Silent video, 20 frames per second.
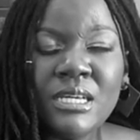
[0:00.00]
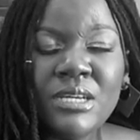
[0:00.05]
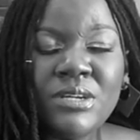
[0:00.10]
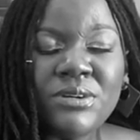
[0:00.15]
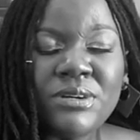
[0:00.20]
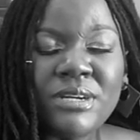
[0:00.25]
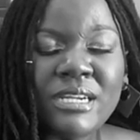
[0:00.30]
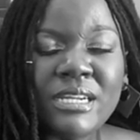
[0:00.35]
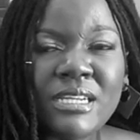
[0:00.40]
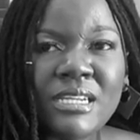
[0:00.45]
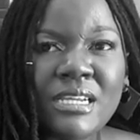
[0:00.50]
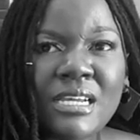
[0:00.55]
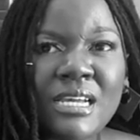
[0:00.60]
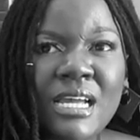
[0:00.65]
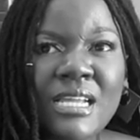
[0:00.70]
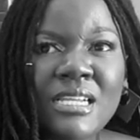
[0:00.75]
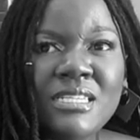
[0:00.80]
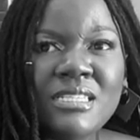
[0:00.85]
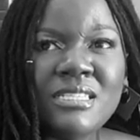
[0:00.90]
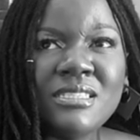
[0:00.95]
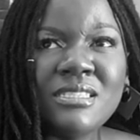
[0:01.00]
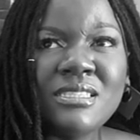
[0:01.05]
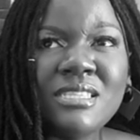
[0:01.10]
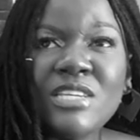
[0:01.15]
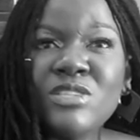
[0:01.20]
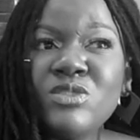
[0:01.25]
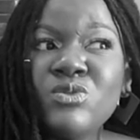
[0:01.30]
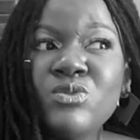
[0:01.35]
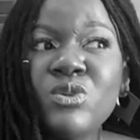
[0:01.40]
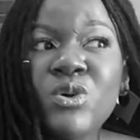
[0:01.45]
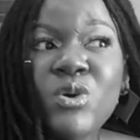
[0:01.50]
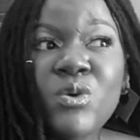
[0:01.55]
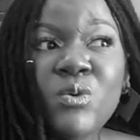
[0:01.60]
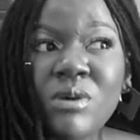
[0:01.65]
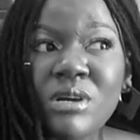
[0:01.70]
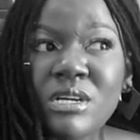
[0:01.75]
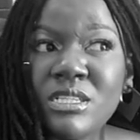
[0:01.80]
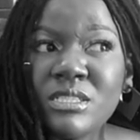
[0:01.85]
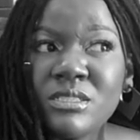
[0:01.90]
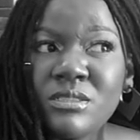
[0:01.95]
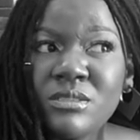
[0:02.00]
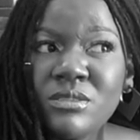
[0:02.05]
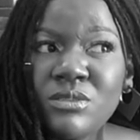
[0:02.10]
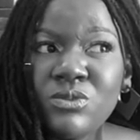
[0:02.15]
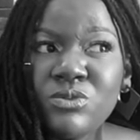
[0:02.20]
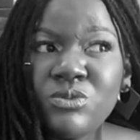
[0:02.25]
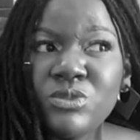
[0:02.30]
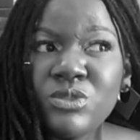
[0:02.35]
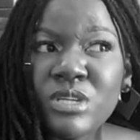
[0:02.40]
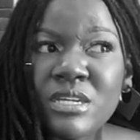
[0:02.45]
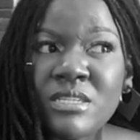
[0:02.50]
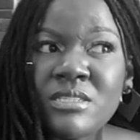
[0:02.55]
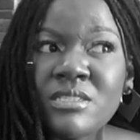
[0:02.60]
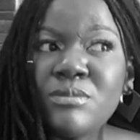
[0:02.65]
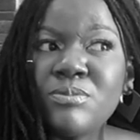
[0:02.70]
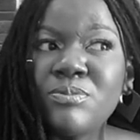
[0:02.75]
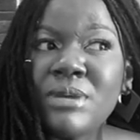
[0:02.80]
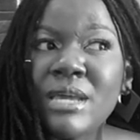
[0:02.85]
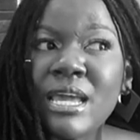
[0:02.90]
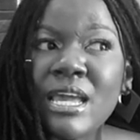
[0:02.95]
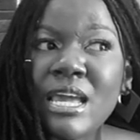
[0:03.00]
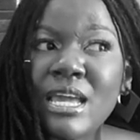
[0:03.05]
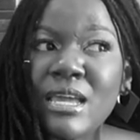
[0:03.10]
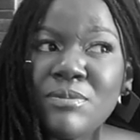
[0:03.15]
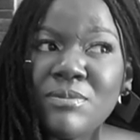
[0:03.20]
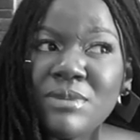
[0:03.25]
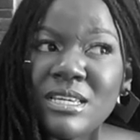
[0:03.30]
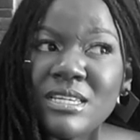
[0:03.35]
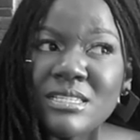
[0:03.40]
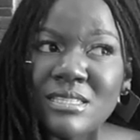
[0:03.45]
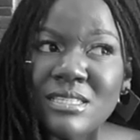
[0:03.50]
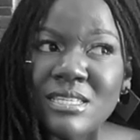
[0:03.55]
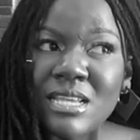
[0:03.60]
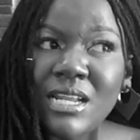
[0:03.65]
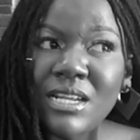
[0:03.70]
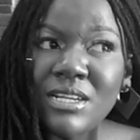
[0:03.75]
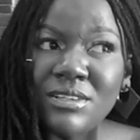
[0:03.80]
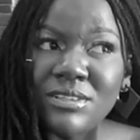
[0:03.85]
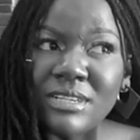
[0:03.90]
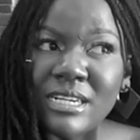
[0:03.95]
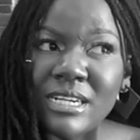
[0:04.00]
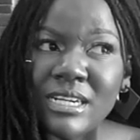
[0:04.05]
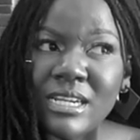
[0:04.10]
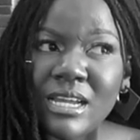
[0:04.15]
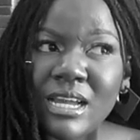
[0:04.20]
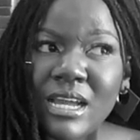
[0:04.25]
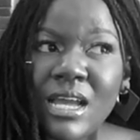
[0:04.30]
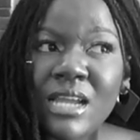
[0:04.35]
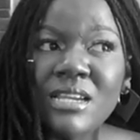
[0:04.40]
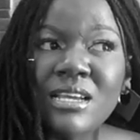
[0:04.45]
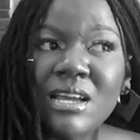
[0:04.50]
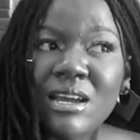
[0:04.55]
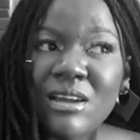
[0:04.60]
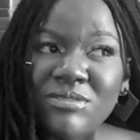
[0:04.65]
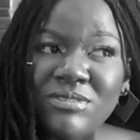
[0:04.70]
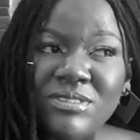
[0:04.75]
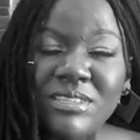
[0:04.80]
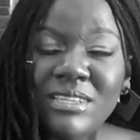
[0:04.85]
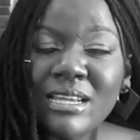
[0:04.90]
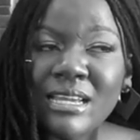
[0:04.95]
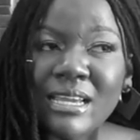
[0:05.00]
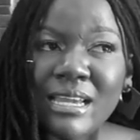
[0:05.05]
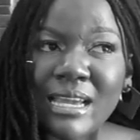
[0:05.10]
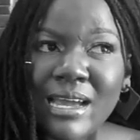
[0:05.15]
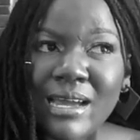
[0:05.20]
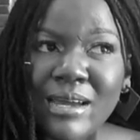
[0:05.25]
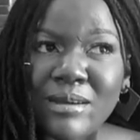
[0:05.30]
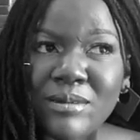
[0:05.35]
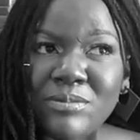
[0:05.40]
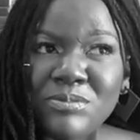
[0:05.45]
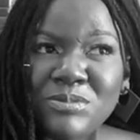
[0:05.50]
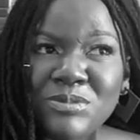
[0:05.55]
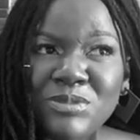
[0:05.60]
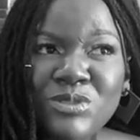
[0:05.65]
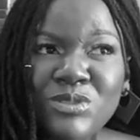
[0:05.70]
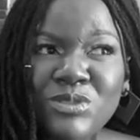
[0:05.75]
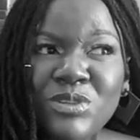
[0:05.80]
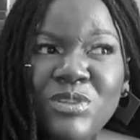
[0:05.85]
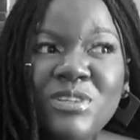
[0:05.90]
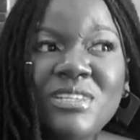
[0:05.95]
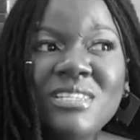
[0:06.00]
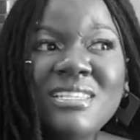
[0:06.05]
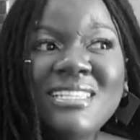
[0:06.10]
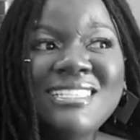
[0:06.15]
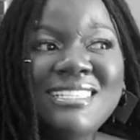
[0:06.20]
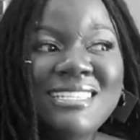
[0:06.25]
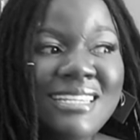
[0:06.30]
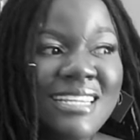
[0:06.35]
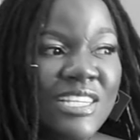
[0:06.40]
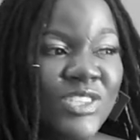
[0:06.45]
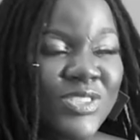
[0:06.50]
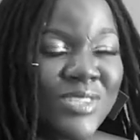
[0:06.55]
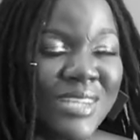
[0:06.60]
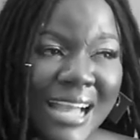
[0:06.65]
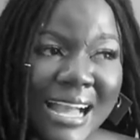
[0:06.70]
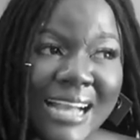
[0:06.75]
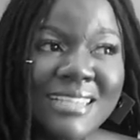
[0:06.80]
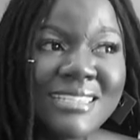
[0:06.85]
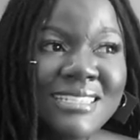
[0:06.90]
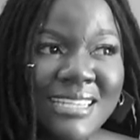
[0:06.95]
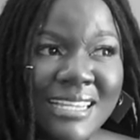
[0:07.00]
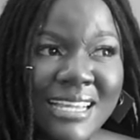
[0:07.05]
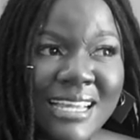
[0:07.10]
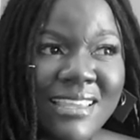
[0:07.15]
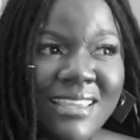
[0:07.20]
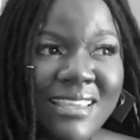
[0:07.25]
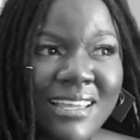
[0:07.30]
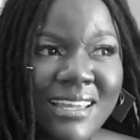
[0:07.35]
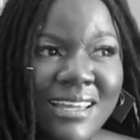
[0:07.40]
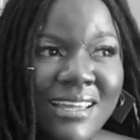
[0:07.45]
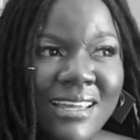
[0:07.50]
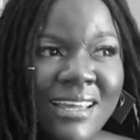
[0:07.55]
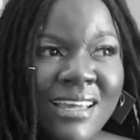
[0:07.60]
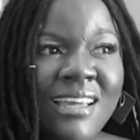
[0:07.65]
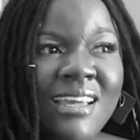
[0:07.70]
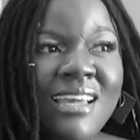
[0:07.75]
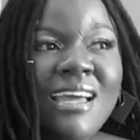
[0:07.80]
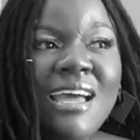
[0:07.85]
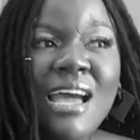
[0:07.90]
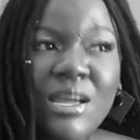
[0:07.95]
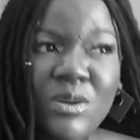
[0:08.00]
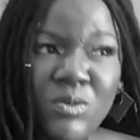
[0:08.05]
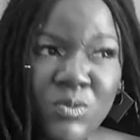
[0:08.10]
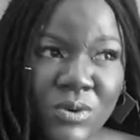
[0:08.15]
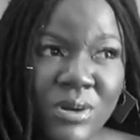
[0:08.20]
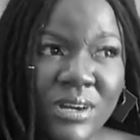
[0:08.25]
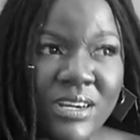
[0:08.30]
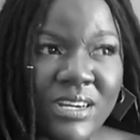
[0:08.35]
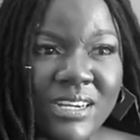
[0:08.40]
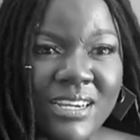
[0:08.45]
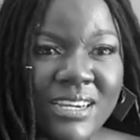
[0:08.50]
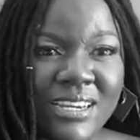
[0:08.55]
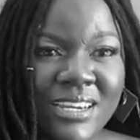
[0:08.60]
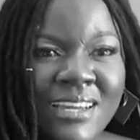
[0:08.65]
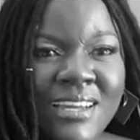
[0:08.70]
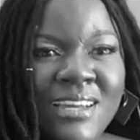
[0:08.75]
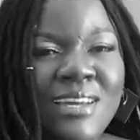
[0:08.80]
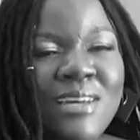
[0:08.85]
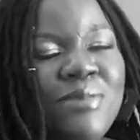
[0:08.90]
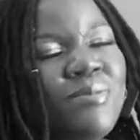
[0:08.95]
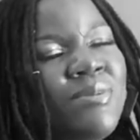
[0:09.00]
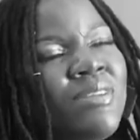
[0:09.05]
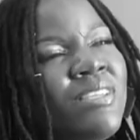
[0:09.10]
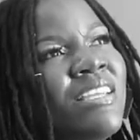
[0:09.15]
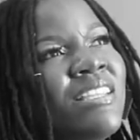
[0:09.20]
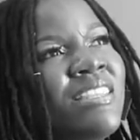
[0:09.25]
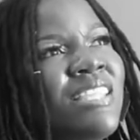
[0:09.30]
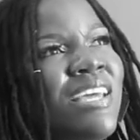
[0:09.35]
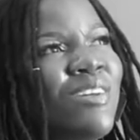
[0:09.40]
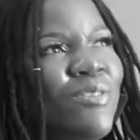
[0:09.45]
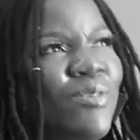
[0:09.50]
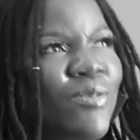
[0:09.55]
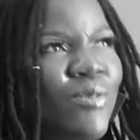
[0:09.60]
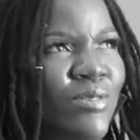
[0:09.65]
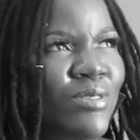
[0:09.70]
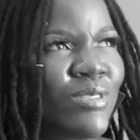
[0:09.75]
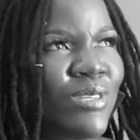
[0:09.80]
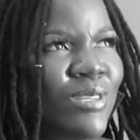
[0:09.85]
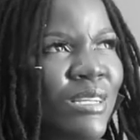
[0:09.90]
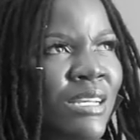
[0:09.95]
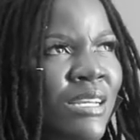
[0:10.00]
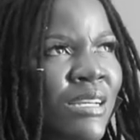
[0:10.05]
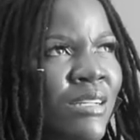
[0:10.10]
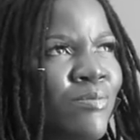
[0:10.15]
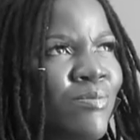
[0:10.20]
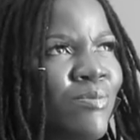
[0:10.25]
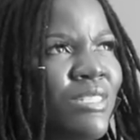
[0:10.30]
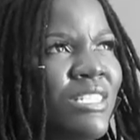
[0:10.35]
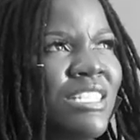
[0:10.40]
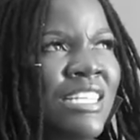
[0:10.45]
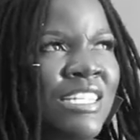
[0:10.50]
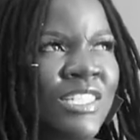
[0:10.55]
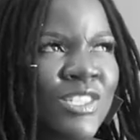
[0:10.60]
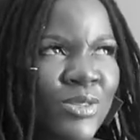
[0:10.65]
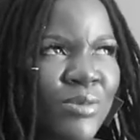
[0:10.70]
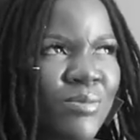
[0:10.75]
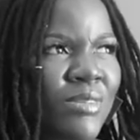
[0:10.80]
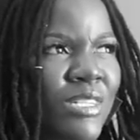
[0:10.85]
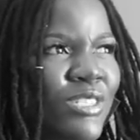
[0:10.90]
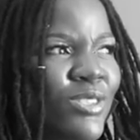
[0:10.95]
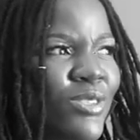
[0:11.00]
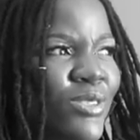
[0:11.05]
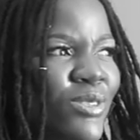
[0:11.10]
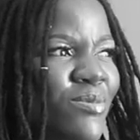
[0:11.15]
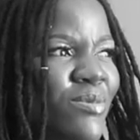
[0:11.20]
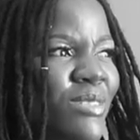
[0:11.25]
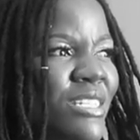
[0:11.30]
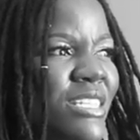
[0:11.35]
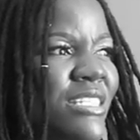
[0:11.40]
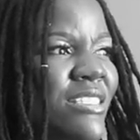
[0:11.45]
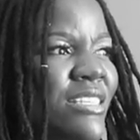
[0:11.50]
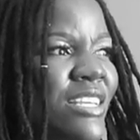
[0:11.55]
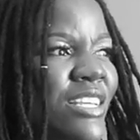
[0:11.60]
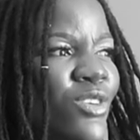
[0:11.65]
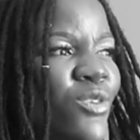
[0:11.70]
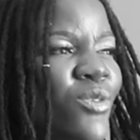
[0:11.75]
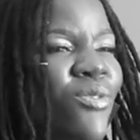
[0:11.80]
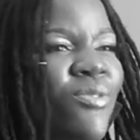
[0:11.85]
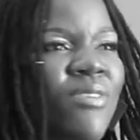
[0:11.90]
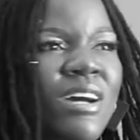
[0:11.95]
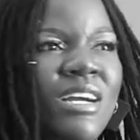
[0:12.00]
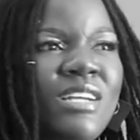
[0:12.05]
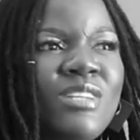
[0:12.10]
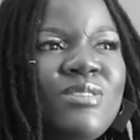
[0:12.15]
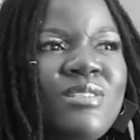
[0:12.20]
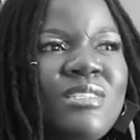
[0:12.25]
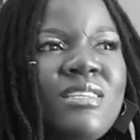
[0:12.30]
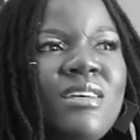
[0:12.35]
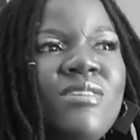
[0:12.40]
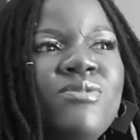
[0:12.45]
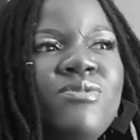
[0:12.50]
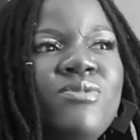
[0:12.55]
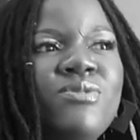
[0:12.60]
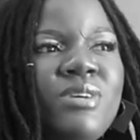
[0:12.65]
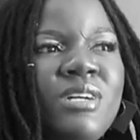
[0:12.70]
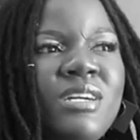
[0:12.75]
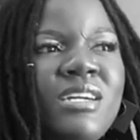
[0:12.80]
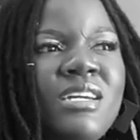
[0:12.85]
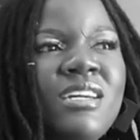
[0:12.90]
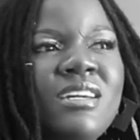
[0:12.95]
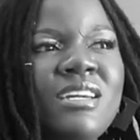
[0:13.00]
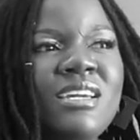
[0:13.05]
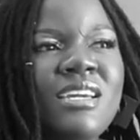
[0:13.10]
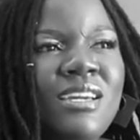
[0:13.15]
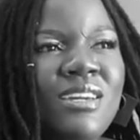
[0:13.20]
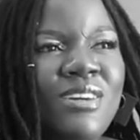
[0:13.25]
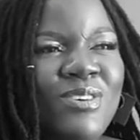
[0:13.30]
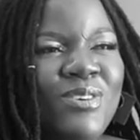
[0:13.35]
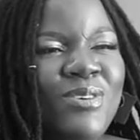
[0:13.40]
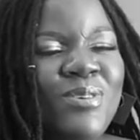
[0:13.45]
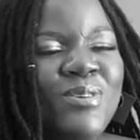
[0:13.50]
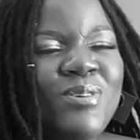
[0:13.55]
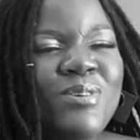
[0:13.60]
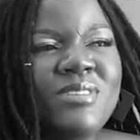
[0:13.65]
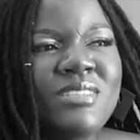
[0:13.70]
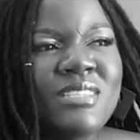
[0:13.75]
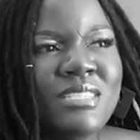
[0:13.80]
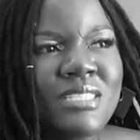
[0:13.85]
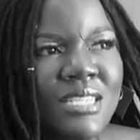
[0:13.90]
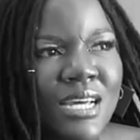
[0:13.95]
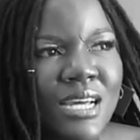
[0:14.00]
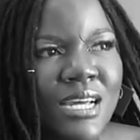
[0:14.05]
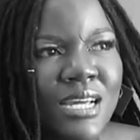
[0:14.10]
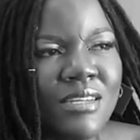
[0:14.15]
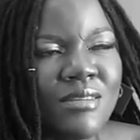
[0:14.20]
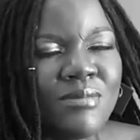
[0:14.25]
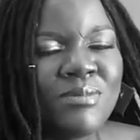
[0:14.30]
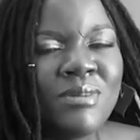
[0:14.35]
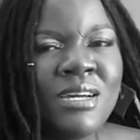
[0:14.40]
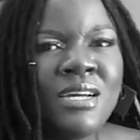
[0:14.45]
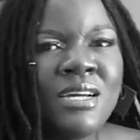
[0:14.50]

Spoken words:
Right? Yeah. And there's no one who's going to pay me a salary and cover that gap. So you need to get your act together and work. But then that also can be detrimental because then you find yourself working all the time.